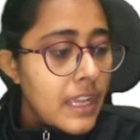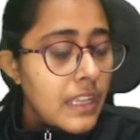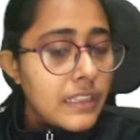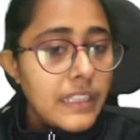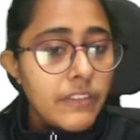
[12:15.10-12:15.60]

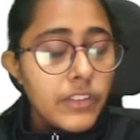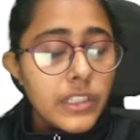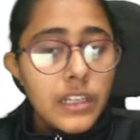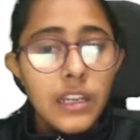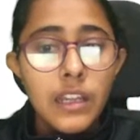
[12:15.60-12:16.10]
they
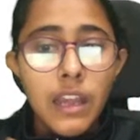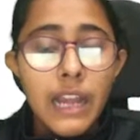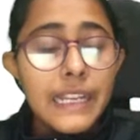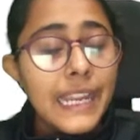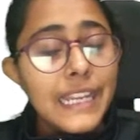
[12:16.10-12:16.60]
were
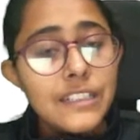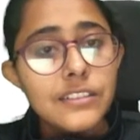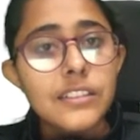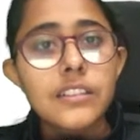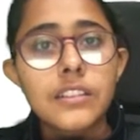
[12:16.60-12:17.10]
against
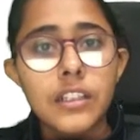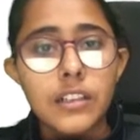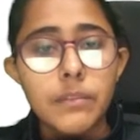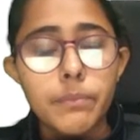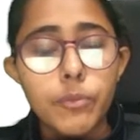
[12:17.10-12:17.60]

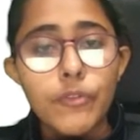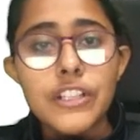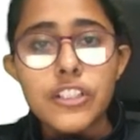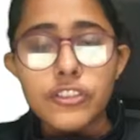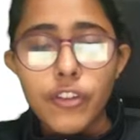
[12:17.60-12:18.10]
the
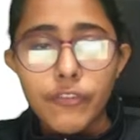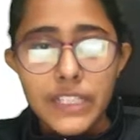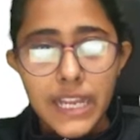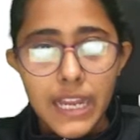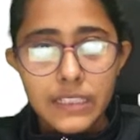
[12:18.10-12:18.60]
provisions of
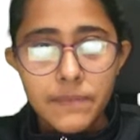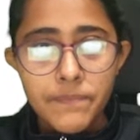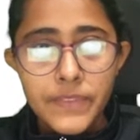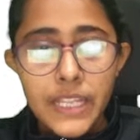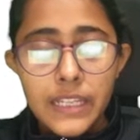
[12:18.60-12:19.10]
the act,
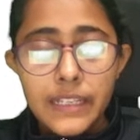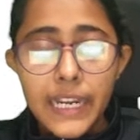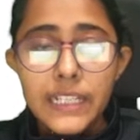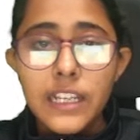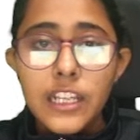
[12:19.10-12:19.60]

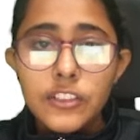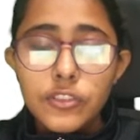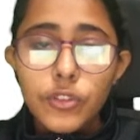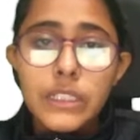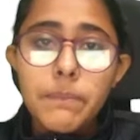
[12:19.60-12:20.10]
right?
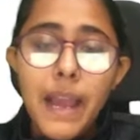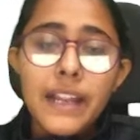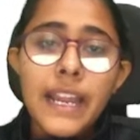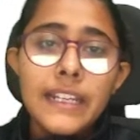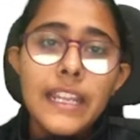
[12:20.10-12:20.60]
So the bank
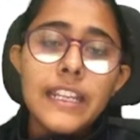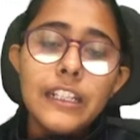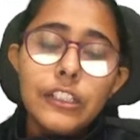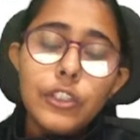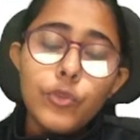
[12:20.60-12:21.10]
had
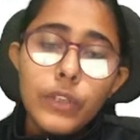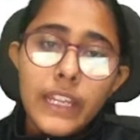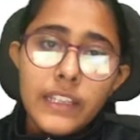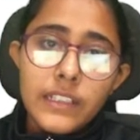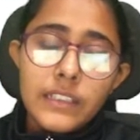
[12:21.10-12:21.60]
taken due
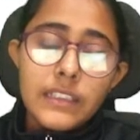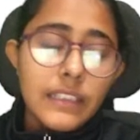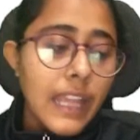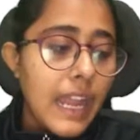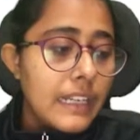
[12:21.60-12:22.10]
care,
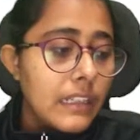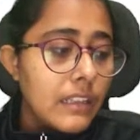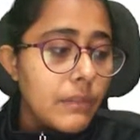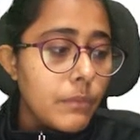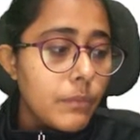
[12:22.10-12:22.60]
they had
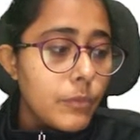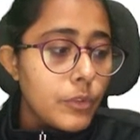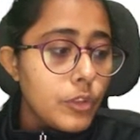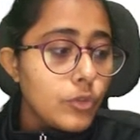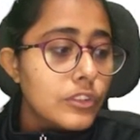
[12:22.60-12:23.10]

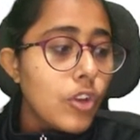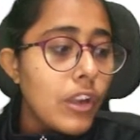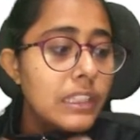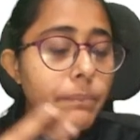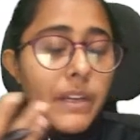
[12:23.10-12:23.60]
used all
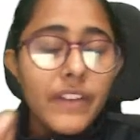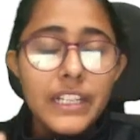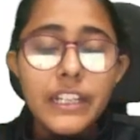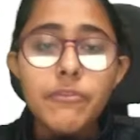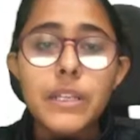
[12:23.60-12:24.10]
the
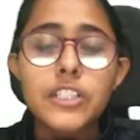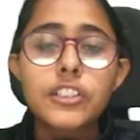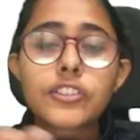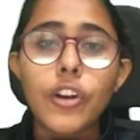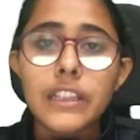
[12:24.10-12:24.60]
preventive
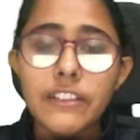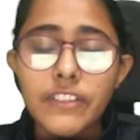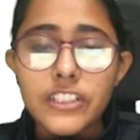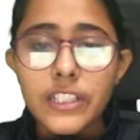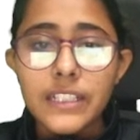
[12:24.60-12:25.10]
measures, all the
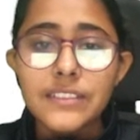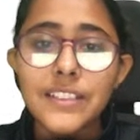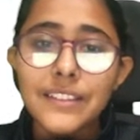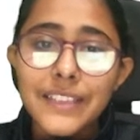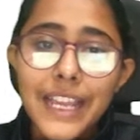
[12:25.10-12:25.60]
vigilance,
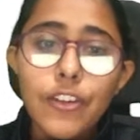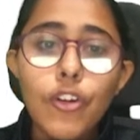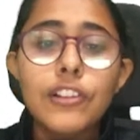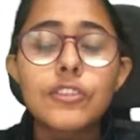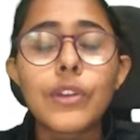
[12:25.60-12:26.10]
then
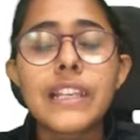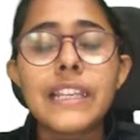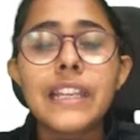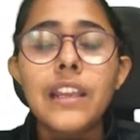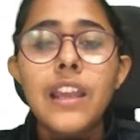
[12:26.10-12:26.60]
also
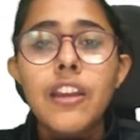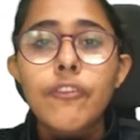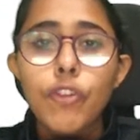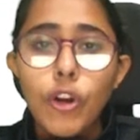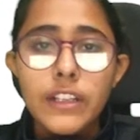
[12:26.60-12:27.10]
any
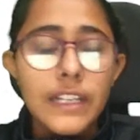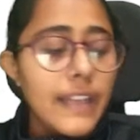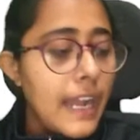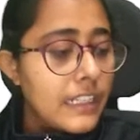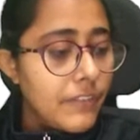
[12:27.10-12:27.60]
fraudulent
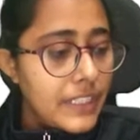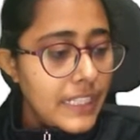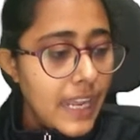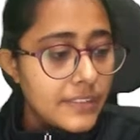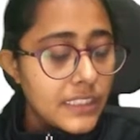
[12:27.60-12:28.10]
activity
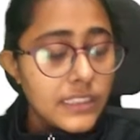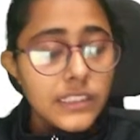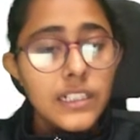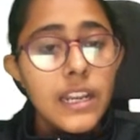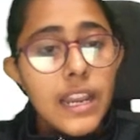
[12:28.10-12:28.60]
has
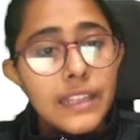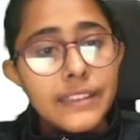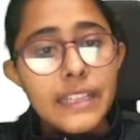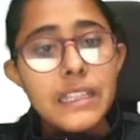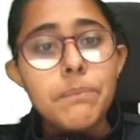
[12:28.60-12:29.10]
occurred,
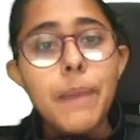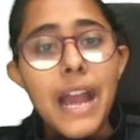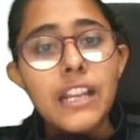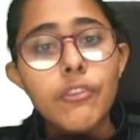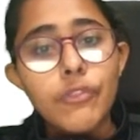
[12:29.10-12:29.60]
then the
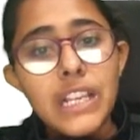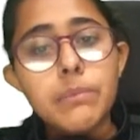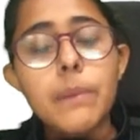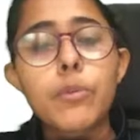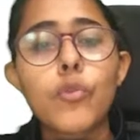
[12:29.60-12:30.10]
bank will
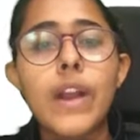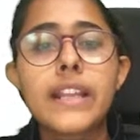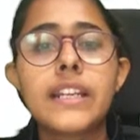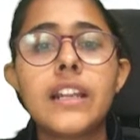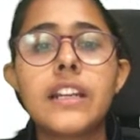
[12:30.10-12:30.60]
be
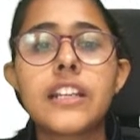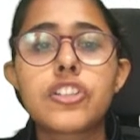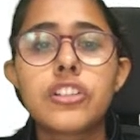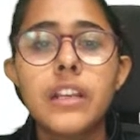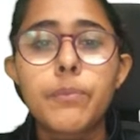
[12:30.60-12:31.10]
provided
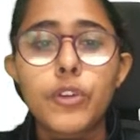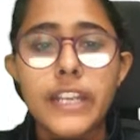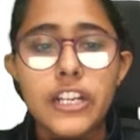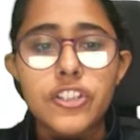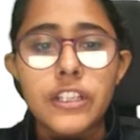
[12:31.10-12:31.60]
additional
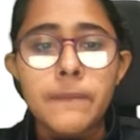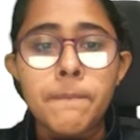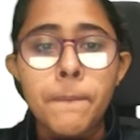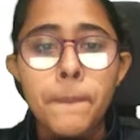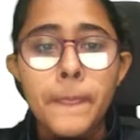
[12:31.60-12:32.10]
protection,
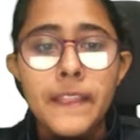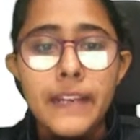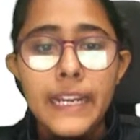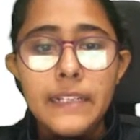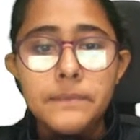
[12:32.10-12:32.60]

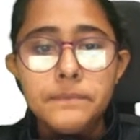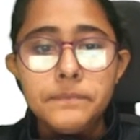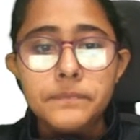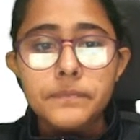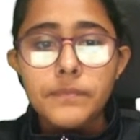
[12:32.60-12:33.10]
right?
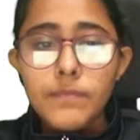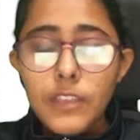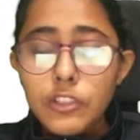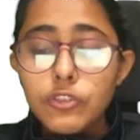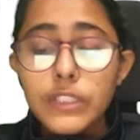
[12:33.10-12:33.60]

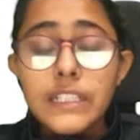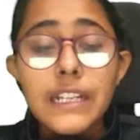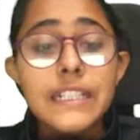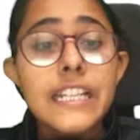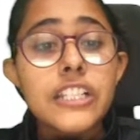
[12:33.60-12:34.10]
So the
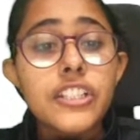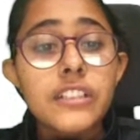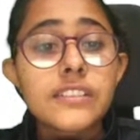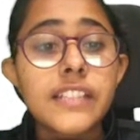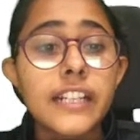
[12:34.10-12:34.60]

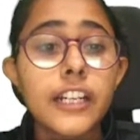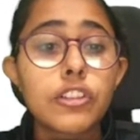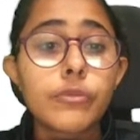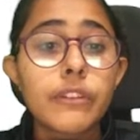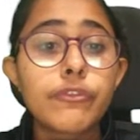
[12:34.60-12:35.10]
conditions that are
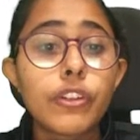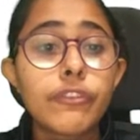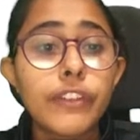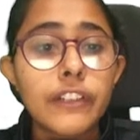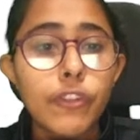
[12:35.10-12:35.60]
to be
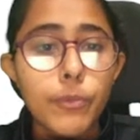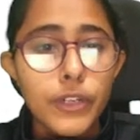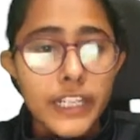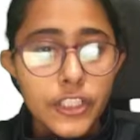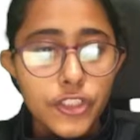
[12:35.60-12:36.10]
fulfilled for
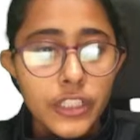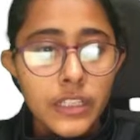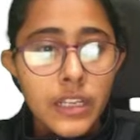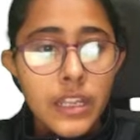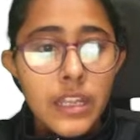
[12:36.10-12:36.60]
protection,
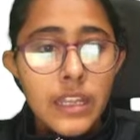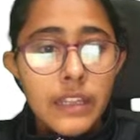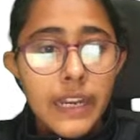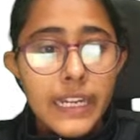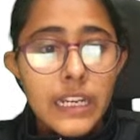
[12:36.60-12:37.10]

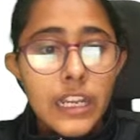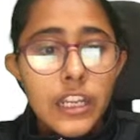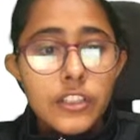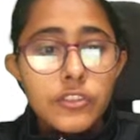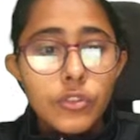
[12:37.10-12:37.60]
right?
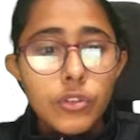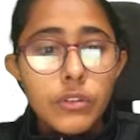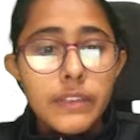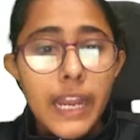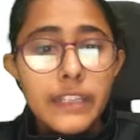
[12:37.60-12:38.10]
So
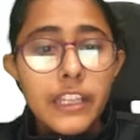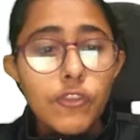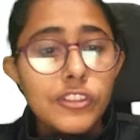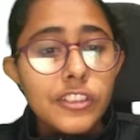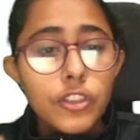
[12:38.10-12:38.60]
that there
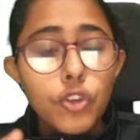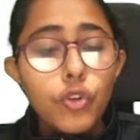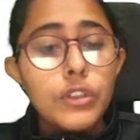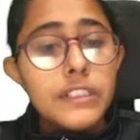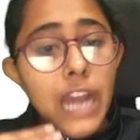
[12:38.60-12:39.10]
was
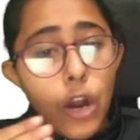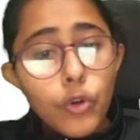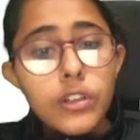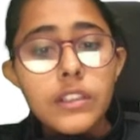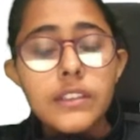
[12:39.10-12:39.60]
no
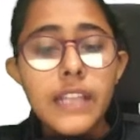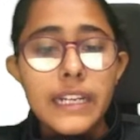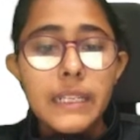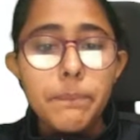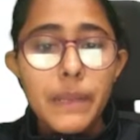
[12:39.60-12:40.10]
doubt that
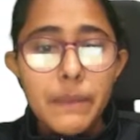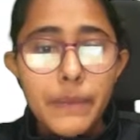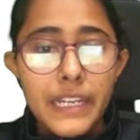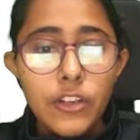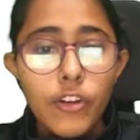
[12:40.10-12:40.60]
the
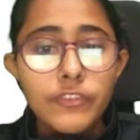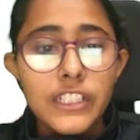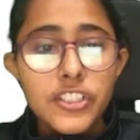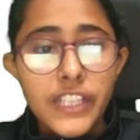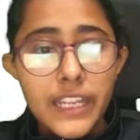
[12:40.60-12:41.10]
payment of the
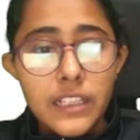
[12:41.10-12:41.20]
check